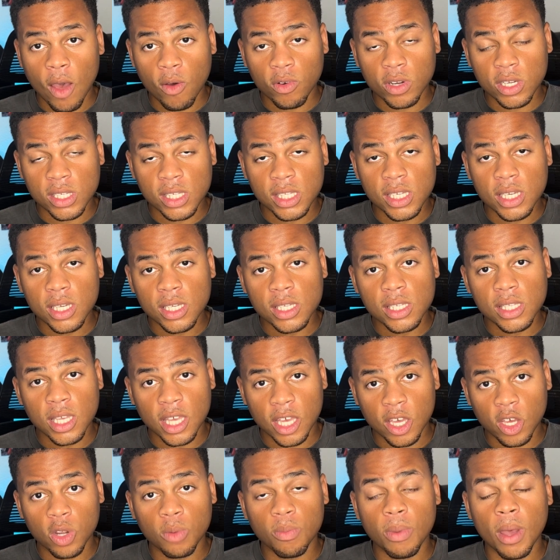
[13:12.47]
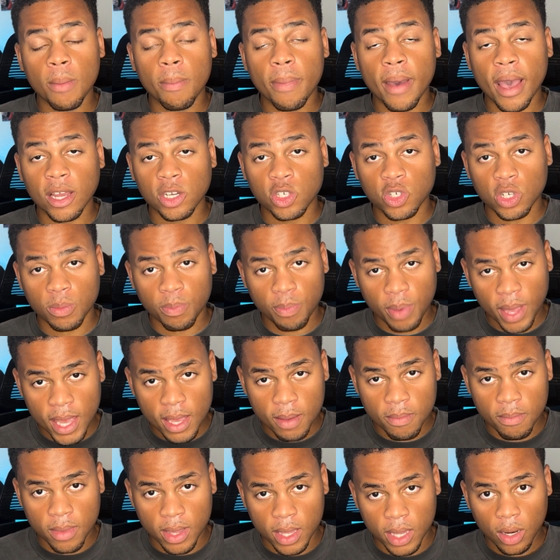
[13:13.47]
deceased, killed by Patrick
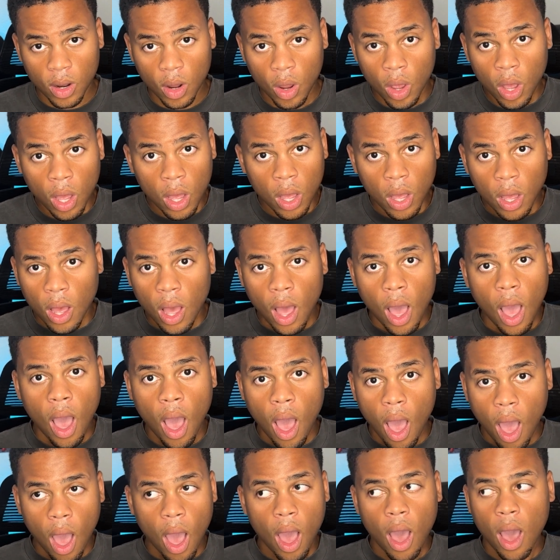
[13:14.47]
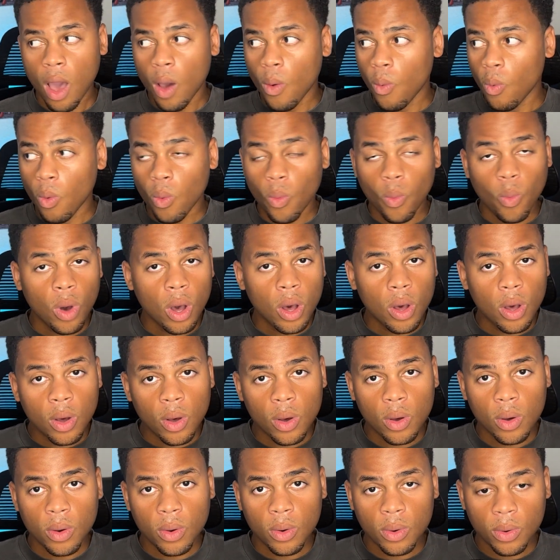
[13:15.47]
Bateman.
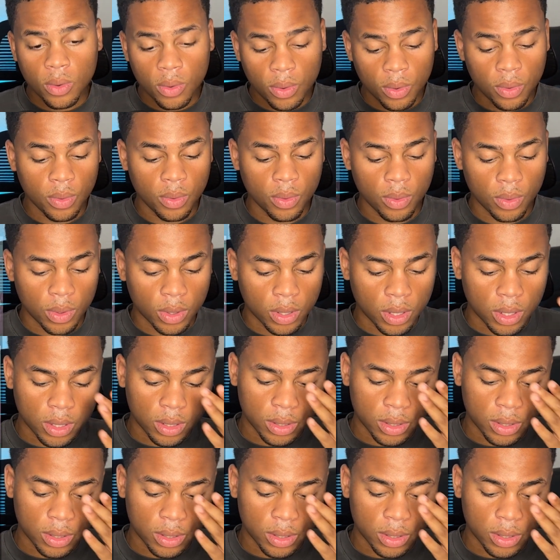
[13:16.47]
Whoa.